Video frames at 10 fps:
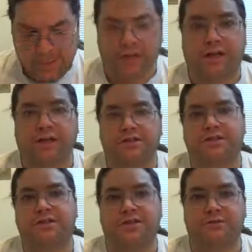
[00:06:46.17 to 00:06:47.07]
So I guess
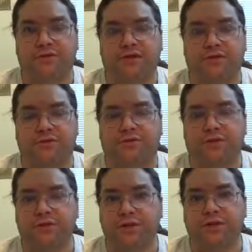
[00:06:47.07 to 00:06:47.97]
it just after after a
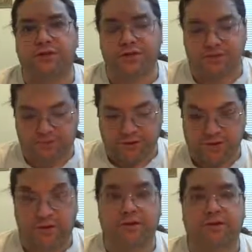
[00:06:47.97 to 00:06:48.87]
few years you just
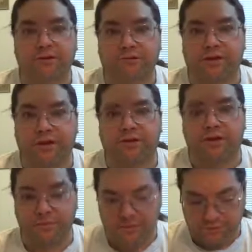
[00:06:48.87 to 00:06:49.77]
replace it. I don't want to guess
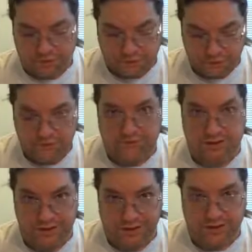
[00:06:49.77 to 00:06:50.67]
how much it would cost. They'll
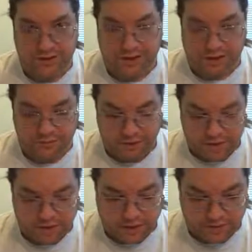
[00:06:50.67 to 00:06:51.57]
probably sell it to their company
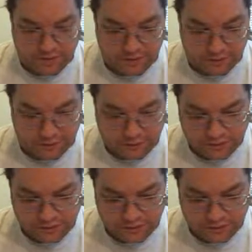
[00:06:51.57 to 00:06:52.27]
too, I would assume.